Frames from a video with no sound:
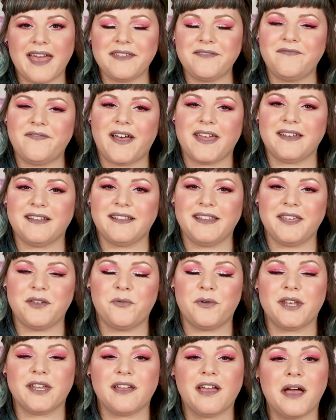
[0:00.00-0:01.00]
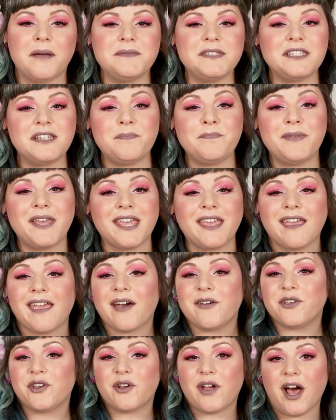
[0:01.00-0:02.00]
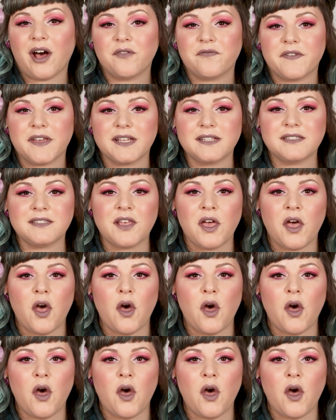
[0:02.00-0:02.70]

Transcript: And finally, when it comes to picking out your outfits,